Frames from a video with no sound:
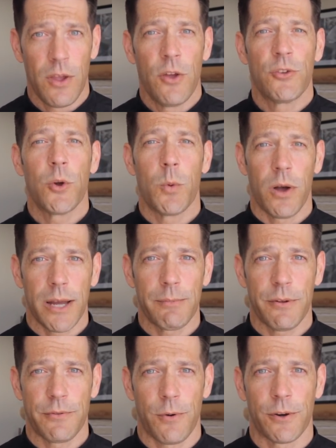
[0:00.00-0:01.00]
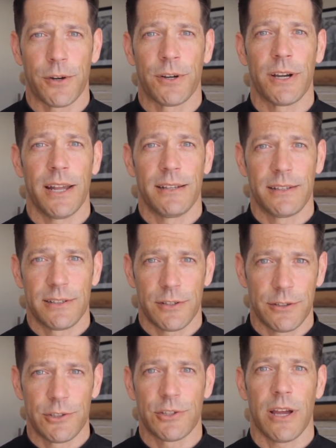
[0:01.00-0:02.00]
to welcome the foreigner in
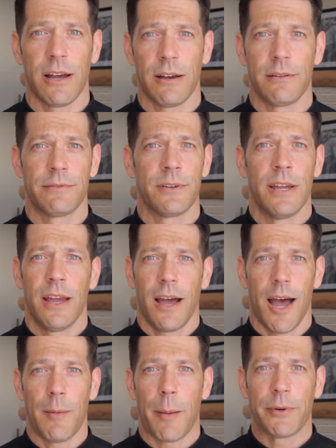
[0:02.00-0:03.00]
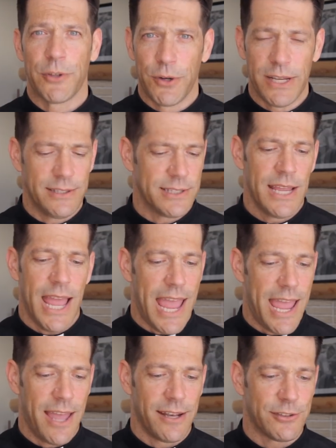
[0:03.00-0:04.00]
search of opportunities
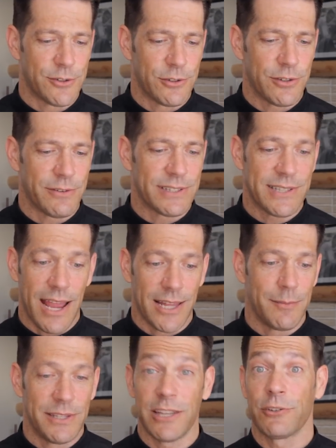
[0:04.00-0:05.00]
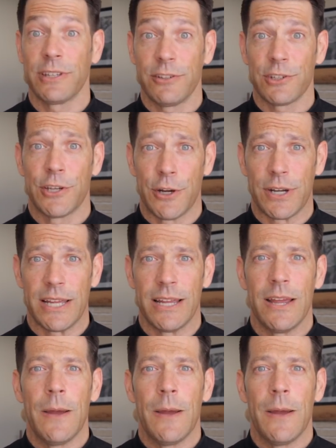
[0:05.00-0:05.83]
and in search of asylum, essentially, security,